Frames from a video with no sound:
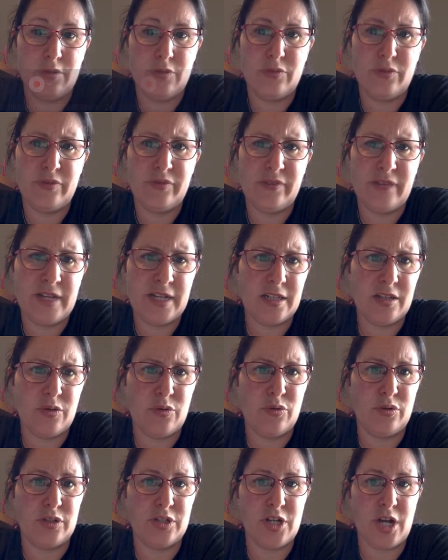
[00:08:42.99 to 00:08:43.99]
reflect the
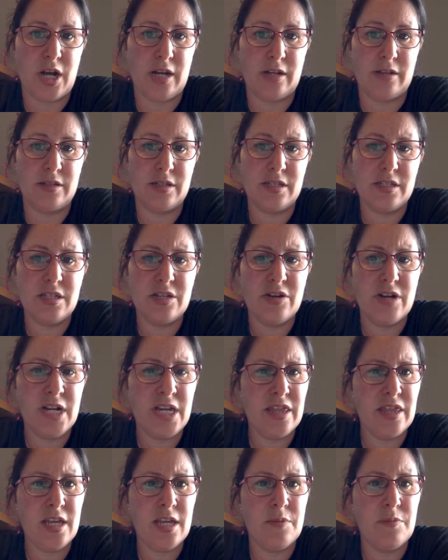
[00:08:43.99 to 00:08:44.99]
whole child? Is there
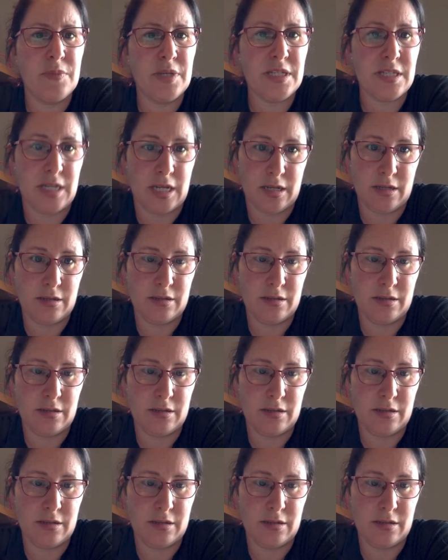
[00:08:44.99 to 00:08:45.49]
anything missing?